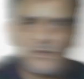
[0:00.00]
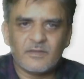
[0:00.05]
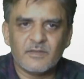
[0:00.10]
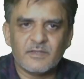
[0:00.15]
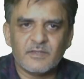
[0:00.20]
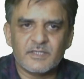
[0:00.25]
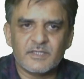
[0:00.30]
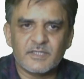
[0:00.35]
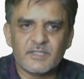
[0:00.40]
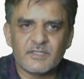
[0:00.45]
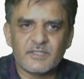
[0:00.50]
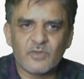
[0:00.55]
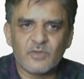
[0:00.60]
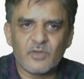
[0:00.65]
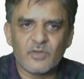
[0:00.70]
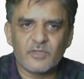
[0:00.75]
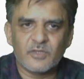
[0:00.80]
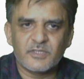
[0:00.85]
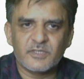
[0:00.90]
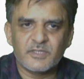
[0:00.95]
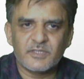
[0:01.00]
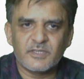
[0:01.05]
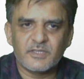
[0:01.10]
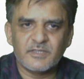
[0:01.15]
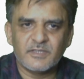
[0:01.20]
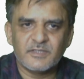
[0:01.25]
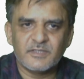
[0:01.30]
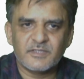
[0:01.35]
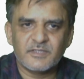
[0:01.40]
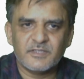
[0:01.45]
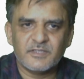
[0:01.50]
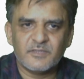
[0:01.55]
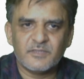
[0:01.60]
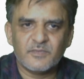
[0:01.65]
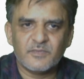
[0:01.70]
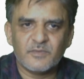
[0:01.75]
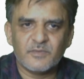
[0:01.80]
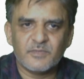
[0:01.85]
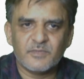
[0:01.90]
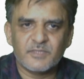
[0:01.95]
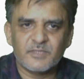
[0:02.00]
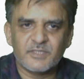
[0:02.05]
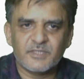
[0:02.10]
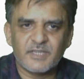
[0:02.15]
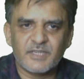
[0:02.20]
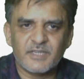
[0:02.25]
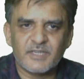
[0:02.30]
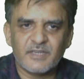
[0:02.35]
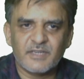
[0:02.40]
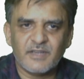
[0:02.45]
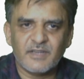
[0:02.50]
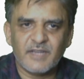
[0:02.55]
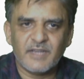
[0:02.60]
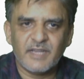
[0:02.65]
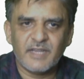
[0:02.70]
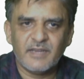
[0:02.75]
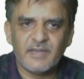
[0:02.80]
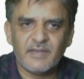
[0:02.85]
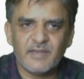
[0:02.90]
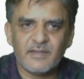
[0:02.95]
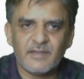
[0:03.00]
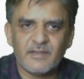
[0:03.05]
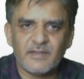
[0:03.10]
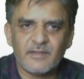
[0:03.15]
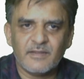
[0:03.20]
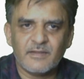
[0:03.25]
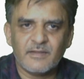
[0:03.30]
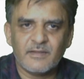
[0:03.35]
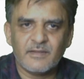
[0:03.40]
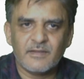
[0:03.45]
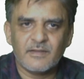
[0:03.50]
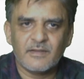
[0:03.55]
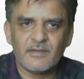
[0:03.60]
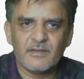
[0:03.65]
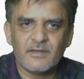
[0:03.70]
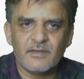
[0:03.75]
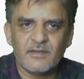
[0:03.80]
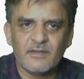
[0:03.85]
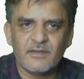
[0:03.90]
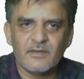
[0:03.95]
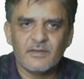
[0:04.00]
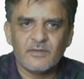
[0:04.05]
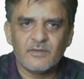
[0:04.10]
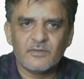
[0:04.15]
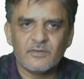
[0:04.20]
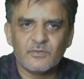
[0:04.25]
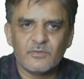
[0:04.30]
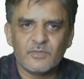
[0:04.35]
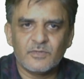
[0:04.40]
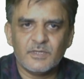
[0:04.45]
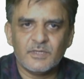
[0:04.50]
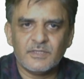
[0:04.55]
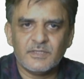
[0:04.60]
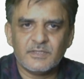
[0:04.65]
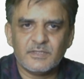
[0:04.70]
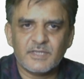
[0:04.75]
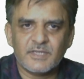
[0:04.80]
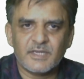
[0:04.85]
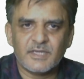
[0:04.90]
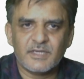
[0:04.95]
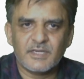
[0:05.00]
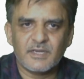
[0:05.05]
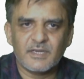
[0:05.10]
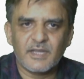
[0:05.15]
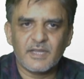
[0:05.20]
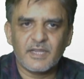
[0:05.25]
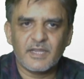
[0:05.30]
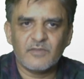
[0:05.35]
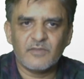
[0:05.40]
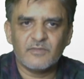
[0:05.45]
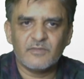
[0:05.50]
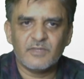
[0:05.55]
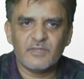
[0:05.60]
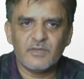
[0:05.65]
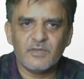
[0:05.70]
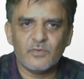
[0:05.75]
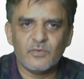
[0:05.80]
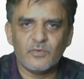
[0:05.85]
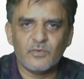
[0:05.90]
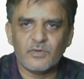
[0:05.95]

This is horizontal distance from the center line to the center line of the load.